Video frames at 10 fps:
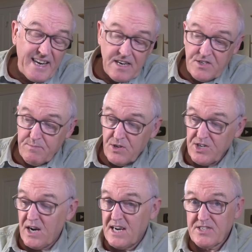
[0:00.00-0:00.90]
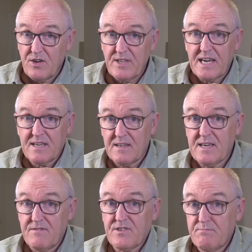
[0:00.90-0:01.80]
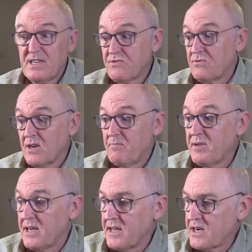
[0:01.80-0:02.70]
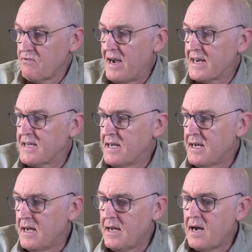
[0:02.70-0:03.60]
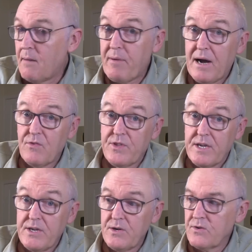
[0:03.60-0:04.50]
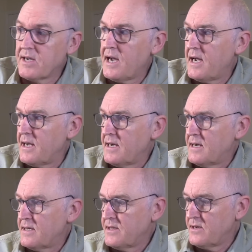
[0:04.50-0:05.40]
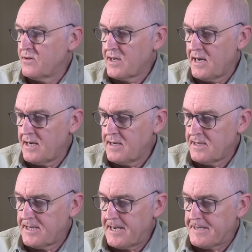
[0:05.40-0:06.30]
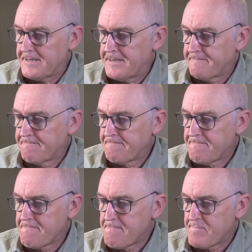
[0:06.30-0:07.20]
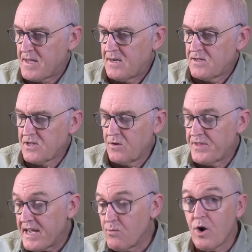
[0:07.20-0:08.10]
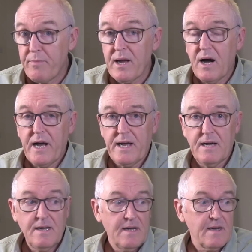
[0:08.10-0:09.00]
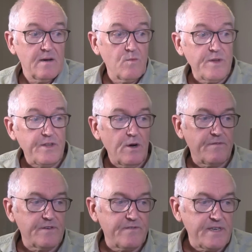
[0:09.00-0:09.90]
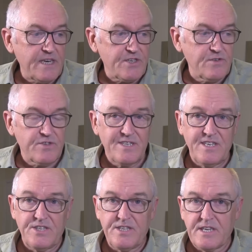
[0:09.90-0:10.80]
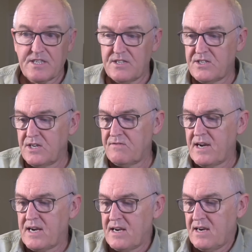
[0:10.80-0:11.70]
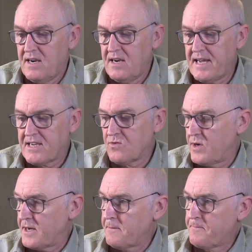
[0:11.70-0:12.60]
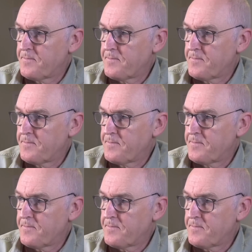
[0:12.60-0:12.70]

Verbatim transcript: England is much higher, so that means we were completely correct about the UK data. So they will be higher with the Office for National Statistics survey next week.